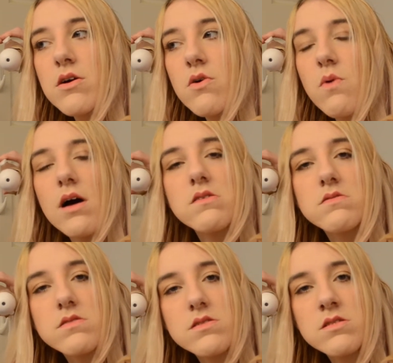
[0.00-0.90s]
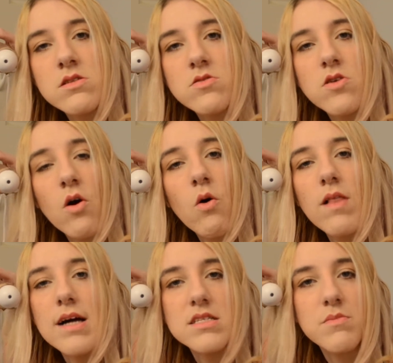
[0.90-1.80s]
Well, a whole
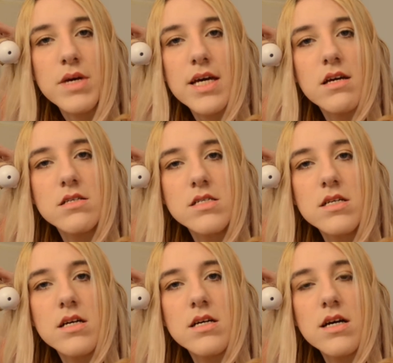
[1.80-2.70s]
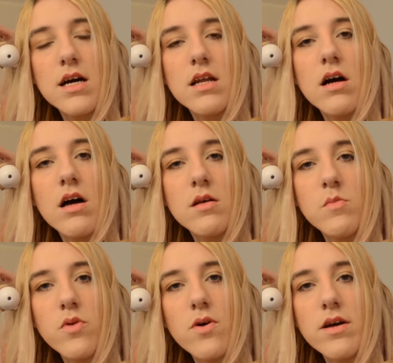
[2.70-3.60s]
lot to me, an
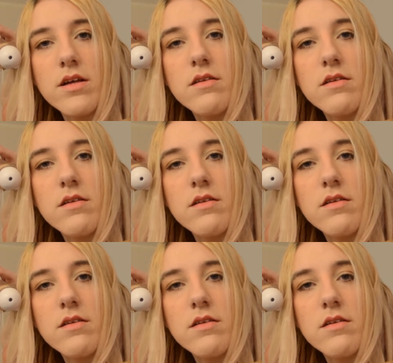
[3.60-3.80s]
unemployed